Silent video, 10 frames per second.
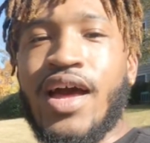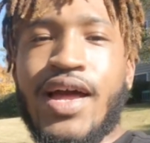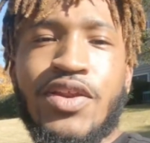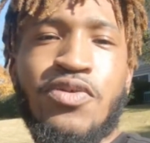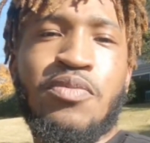
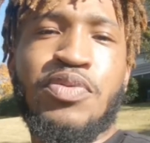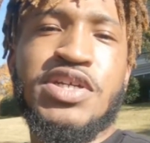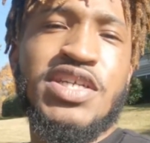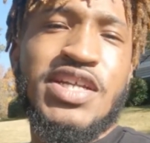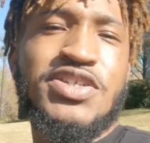I do
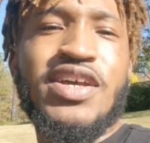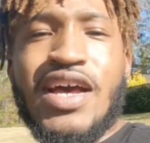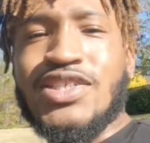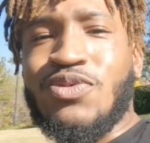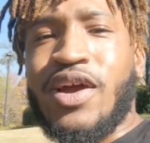appreciate you
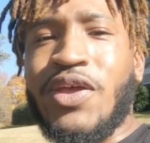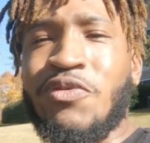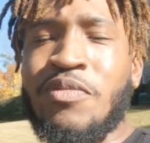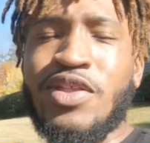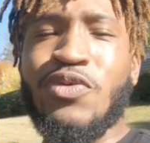guys rocking
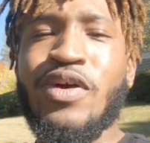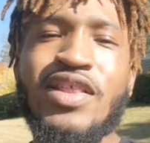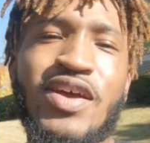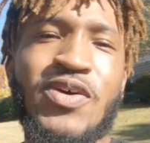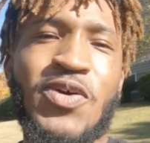with me
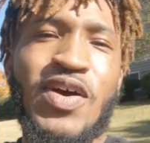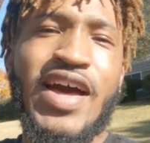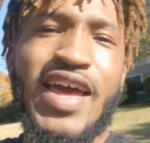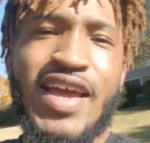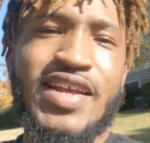throughout that whole
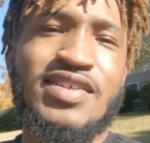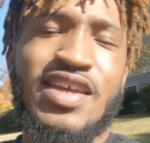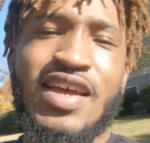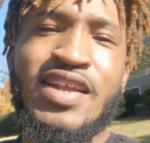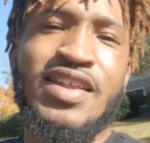hiatus.
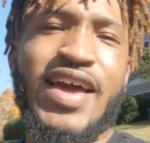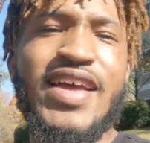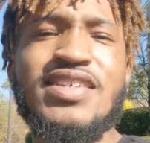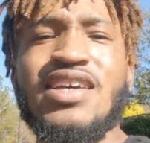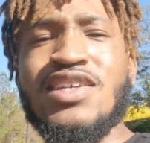And
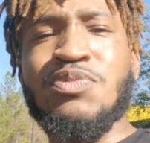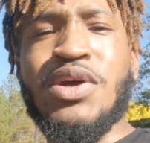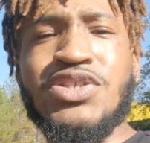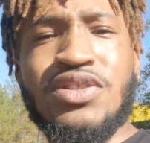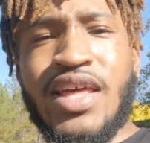like I said, a
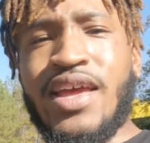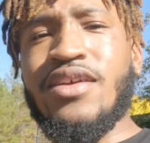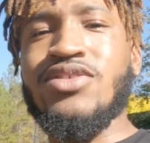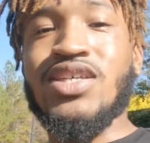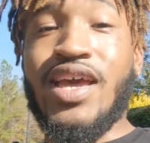special thank
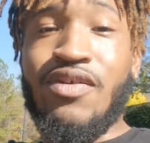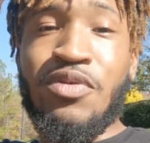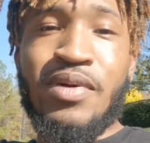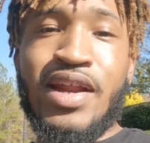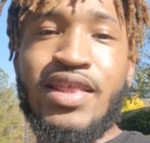you to
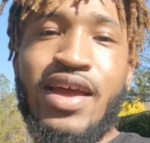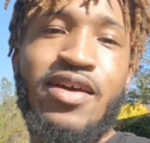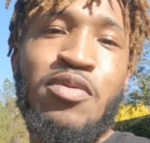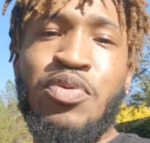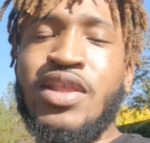everybody that
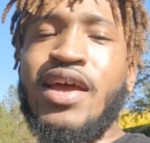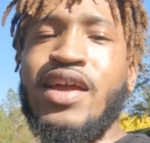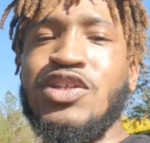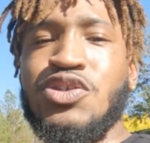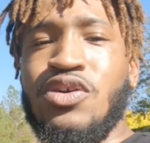helped with that
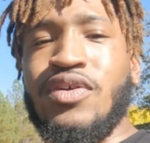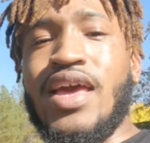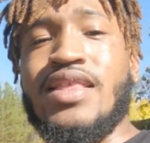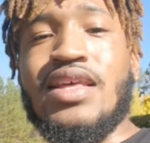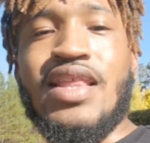intro
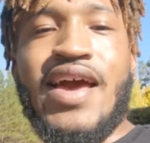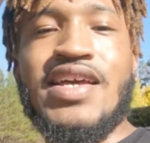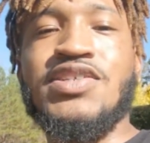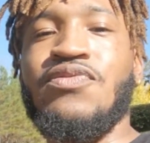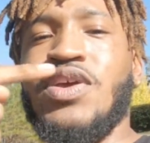in the
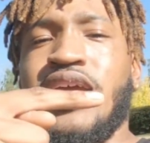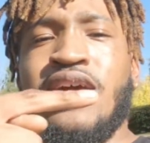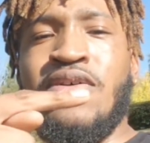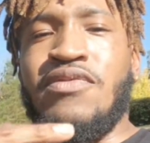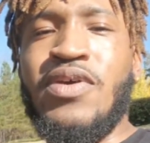last
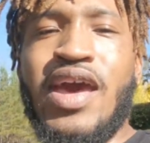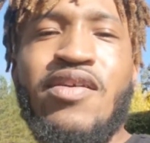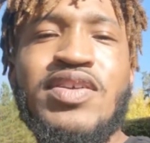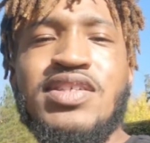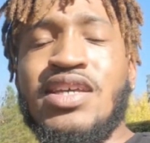video. If you
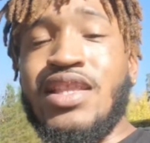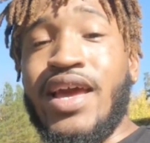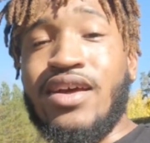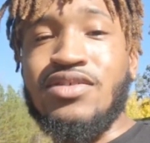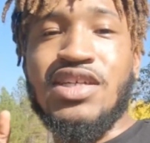haven't seen
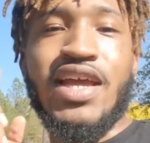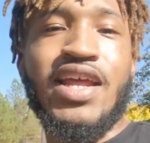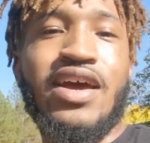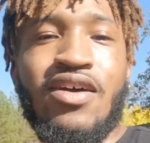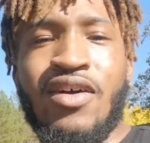that, go check
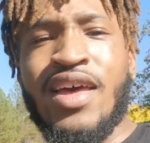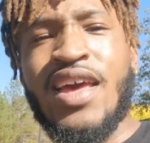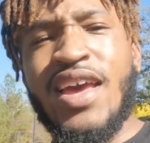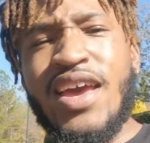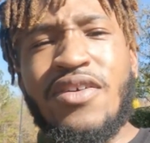it out.
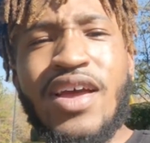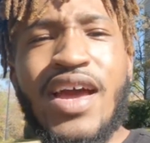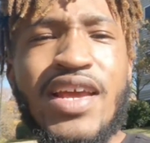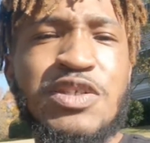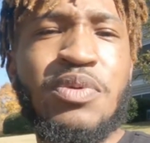It'll
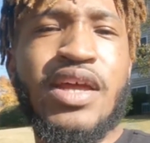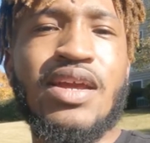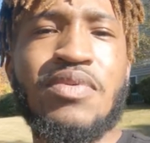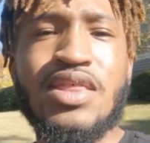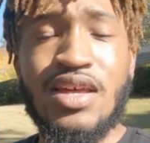kind of explain
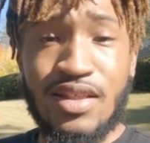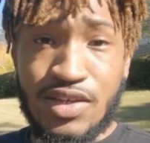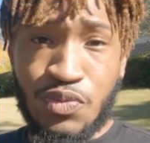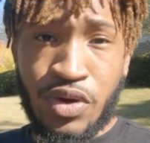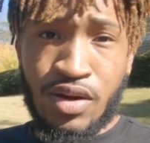everything
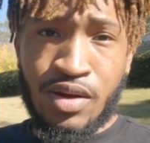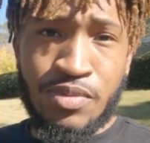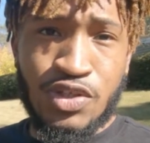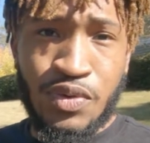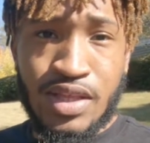that's went on
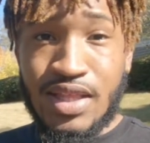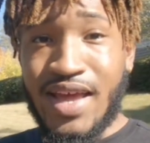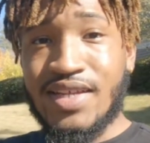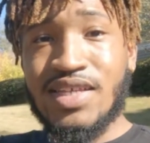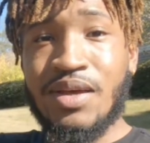between the
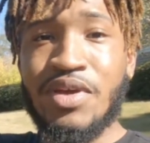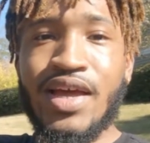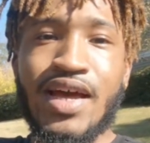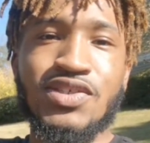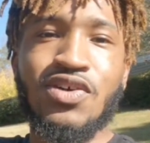last time you
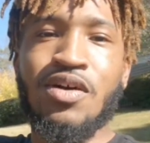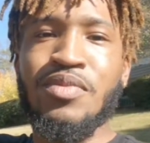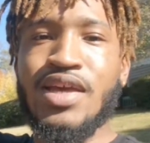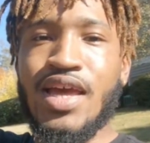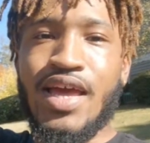guys saw
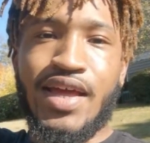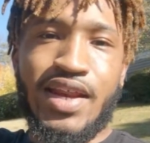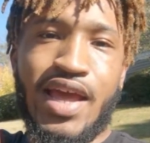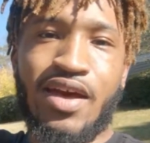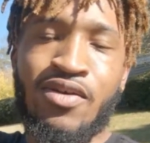me
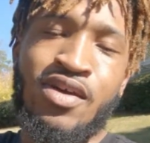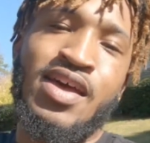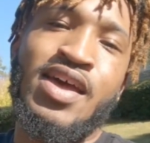and now.